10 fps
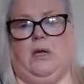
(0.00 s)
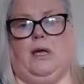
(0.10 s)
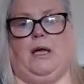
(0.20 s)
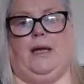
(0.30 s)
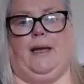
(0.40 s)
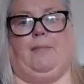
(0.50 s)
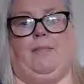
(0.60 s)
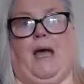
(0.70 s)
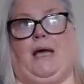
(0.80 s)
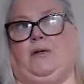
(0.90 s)

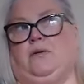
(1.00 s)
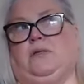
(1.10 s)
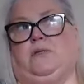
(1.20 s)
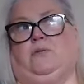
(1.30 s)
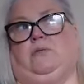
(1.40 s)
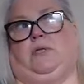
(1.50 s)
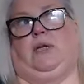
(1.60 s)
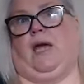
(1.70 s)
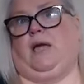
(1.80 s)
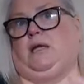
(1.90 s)
And also the
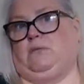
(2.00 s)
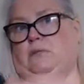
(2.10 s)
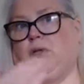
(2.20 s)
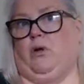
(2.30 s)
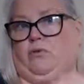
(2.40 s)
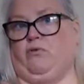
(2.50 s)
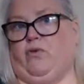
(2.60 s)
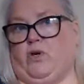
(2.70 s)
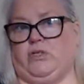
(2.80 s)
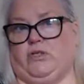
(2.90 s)
case, the
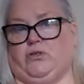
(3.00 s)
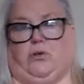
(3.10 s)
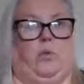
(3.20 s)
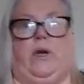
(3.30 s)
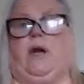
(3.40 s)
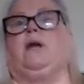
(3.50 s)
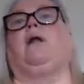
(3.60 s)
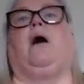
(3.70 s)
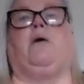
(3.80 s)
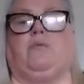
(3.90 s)
reverse is true. We are
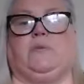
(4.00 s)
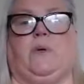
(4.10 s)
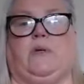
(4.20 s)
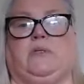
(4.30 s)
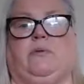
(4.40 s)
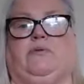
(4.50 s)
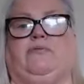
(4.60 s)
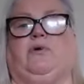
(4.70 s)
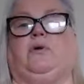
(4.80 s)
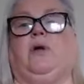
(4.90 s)
not responsible
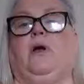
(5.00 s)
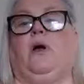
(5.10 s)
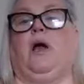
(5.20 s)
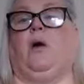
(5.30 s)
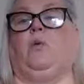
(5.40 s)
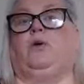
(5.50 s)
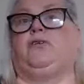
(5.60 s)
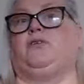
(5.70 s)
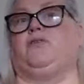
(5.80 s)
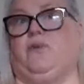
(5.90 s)
for how
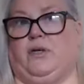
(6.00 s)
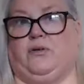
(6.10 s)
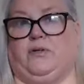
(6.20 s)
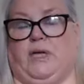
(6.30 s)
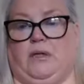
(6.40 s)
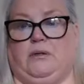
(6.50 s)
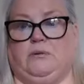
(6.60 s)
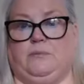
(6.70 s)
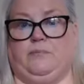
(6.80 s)
others feel or think.